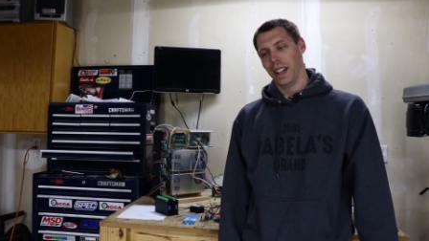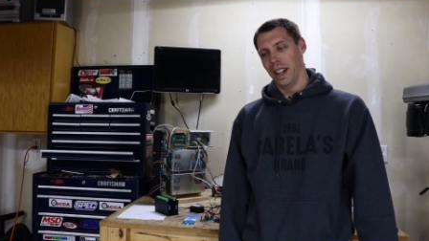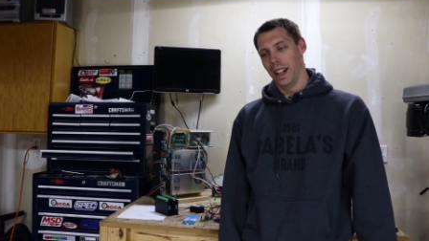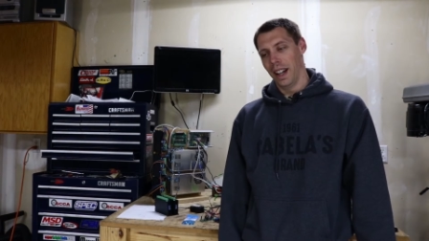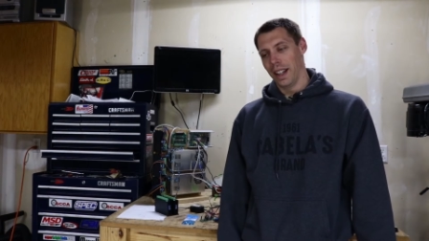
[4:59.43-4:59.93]

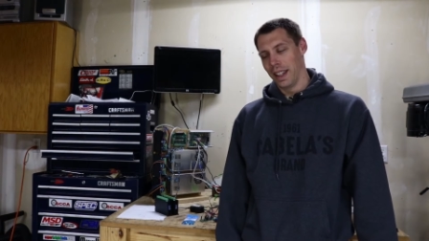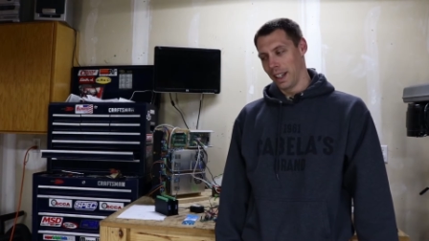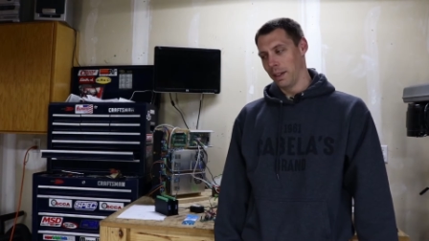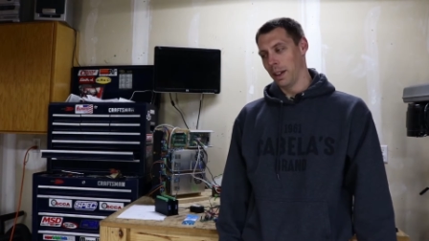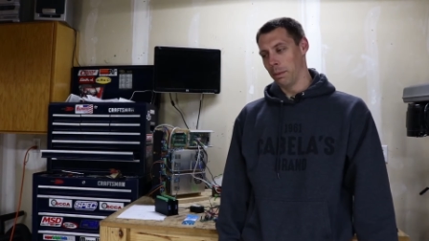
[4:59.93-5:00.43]
And I
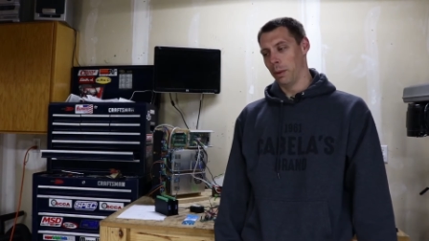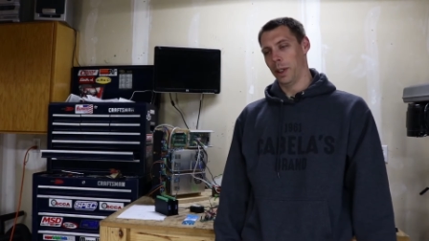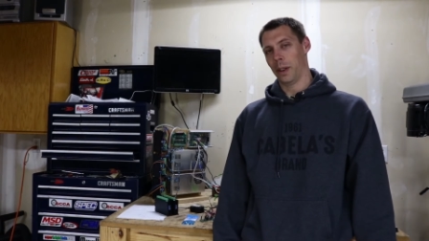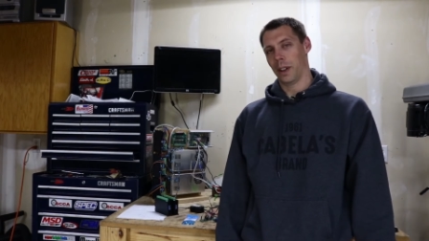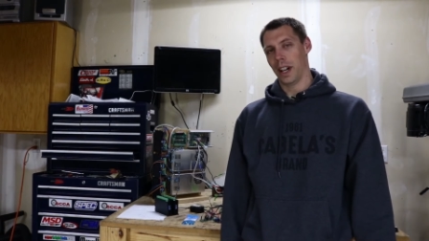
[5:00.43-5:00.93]
think I'm to the
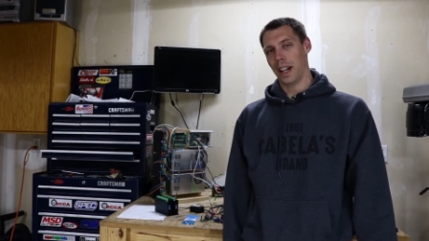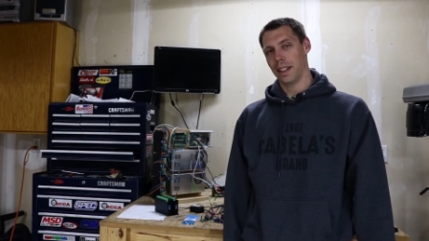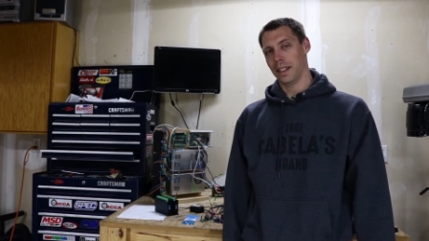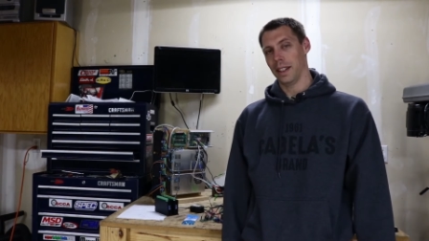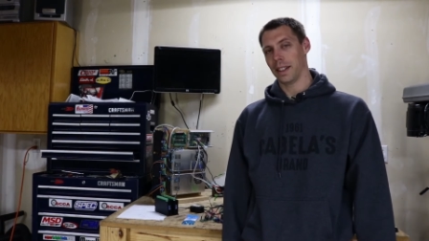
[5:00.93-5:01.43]
point where I
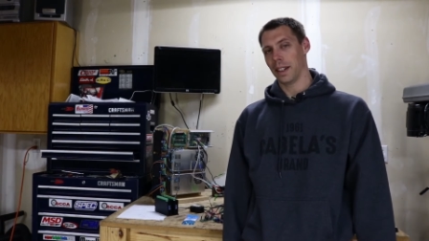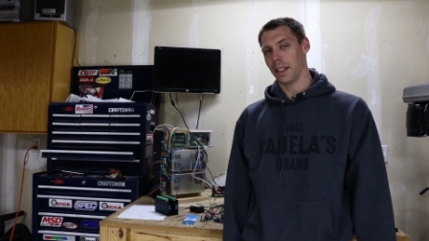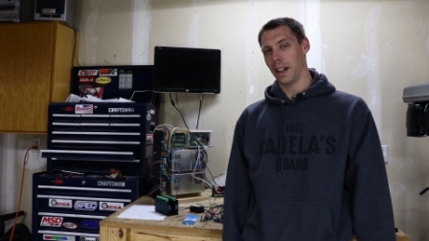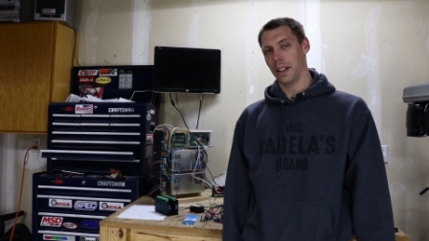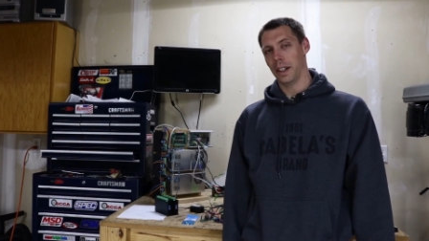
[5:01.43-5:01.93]
just need to
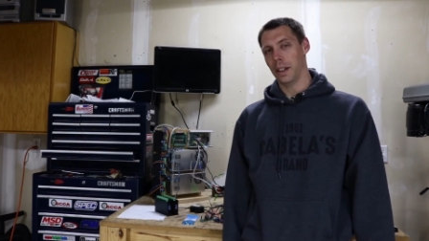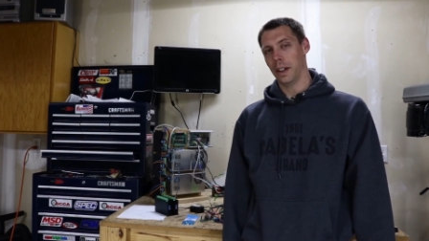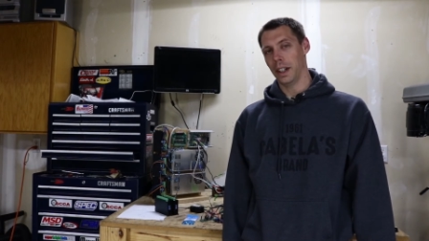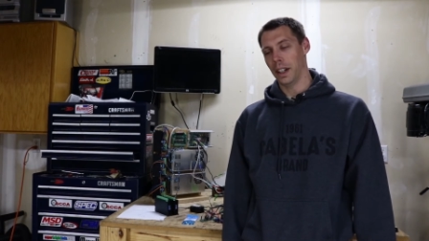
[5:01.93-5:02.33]
start tearing into it.